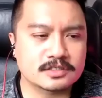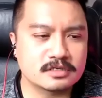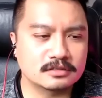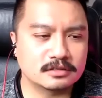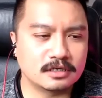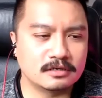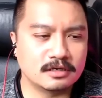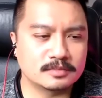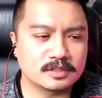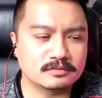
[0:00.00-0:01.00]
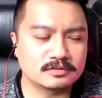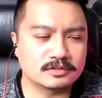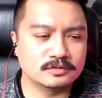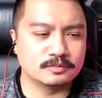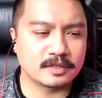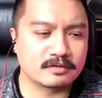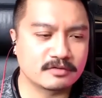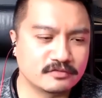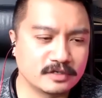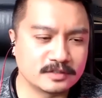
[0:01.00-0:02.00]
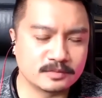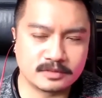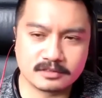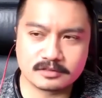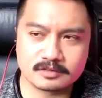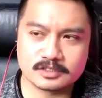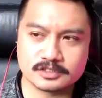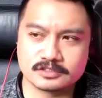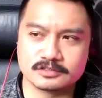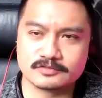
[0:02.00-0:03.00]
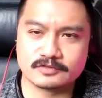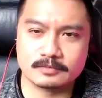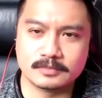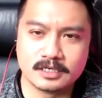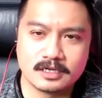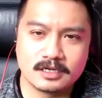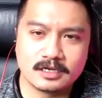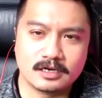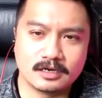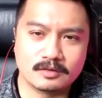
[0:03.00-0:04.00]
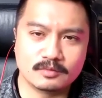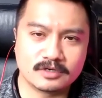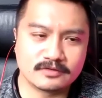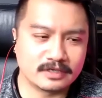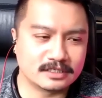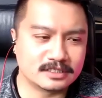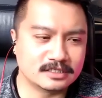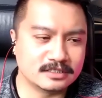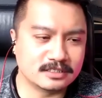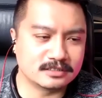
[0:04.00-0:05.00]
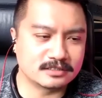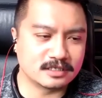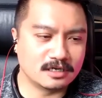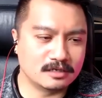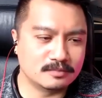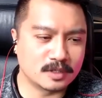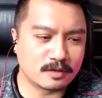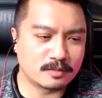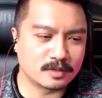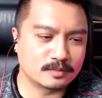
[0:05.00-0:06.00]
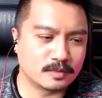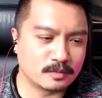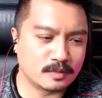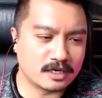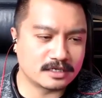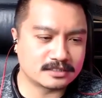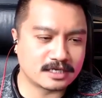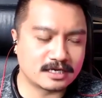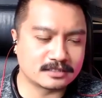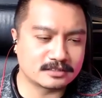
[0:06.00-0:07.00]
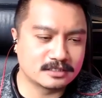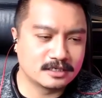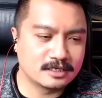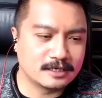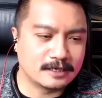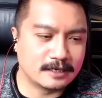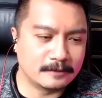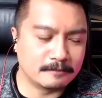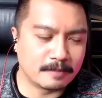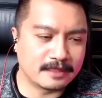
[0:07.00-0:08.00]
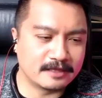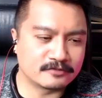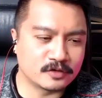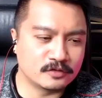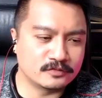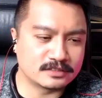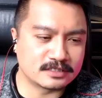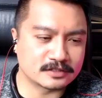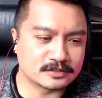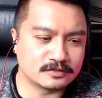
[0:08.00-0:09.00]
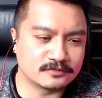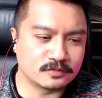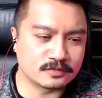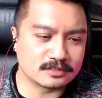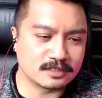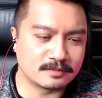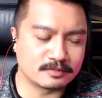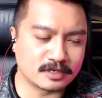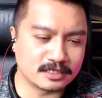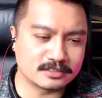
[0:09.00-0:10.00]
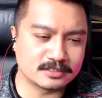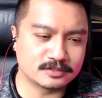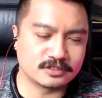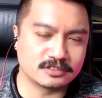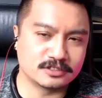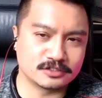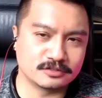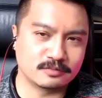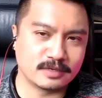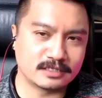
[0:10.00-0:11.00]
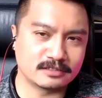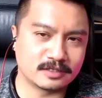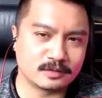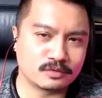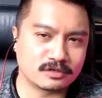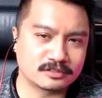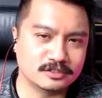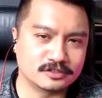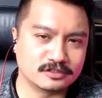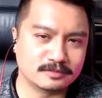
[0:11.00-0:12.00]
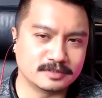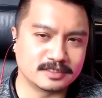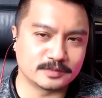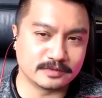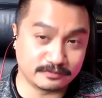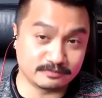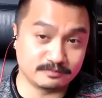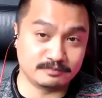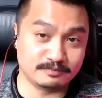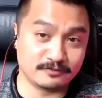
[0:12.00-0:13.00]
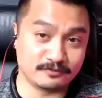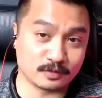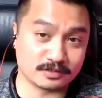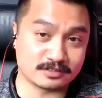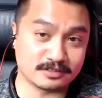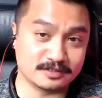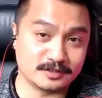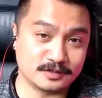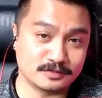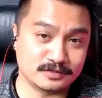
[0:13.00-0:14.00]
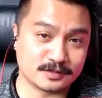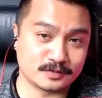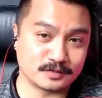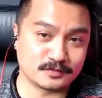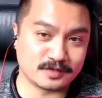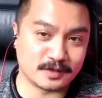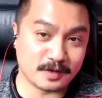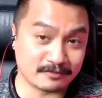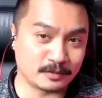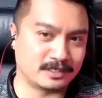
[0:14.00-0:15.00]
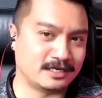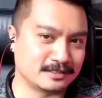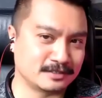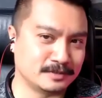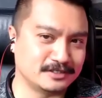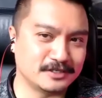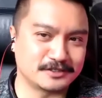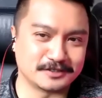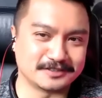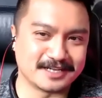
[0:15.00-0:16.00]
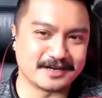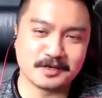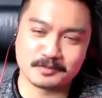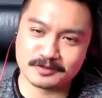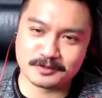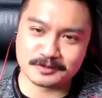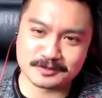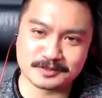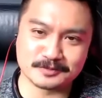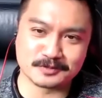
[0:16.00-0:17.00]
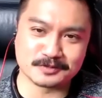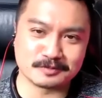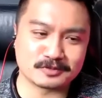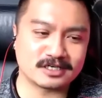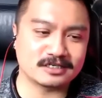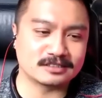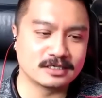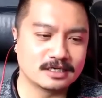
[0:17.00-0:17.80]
then, I'm going to paraphrase one of the questions from one of the attendees. Marwa Barwani has asked if COVID's actually forced a lot of brands to transition the way that they work digitally, because we've been forced into this sort of, everyone has to be digital now, whether you're a consumer or a brand.